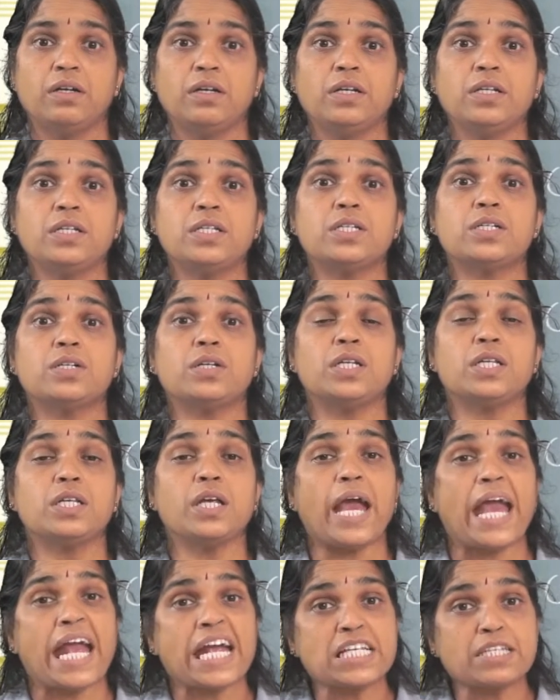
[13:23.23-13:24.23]
It
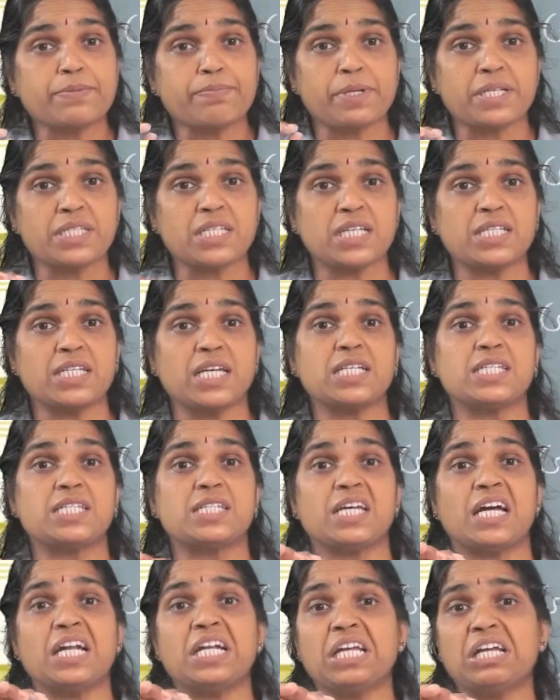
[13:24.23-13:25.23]
expresses a
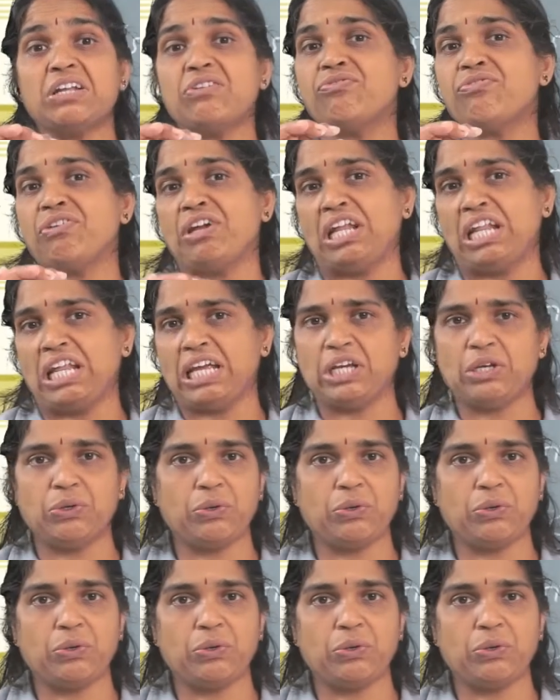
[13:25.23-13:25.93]
certain feeling.